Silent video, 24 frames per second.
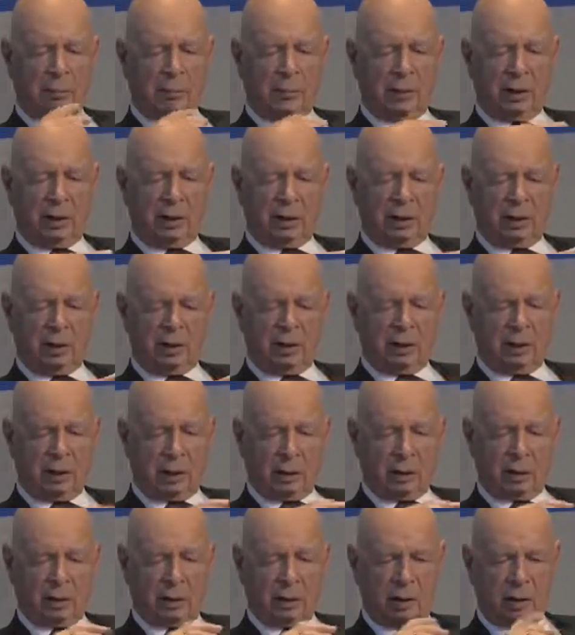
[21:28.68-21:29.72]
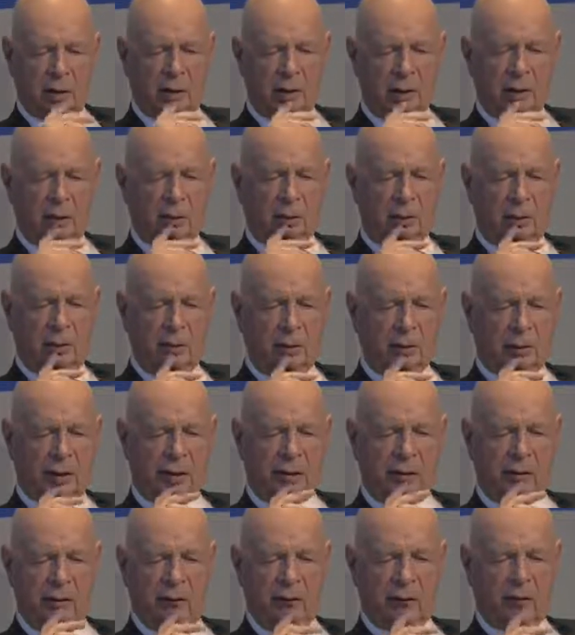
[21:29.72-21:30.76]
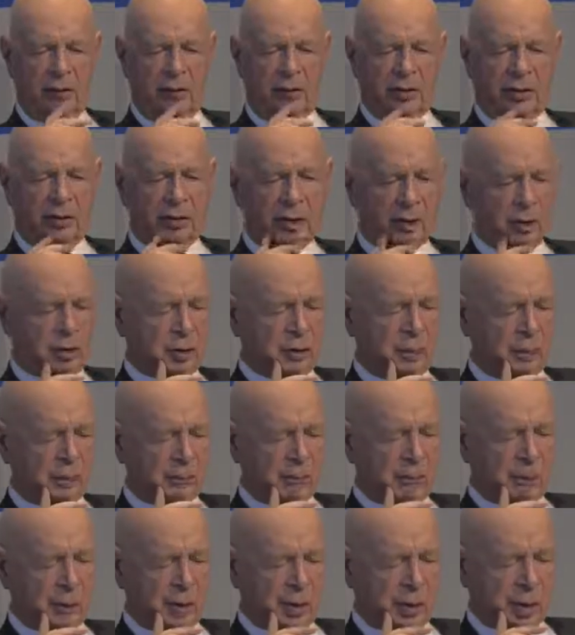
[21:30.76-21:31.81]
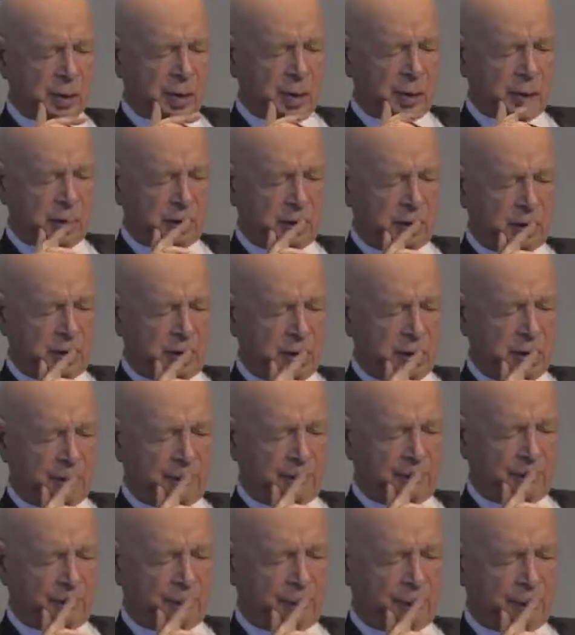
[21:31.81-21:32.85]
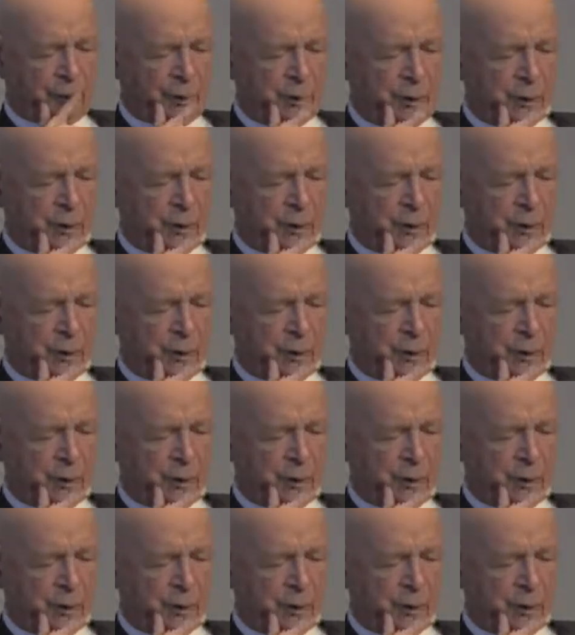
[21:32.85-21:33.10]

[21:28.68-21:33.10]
and preparing for this session, and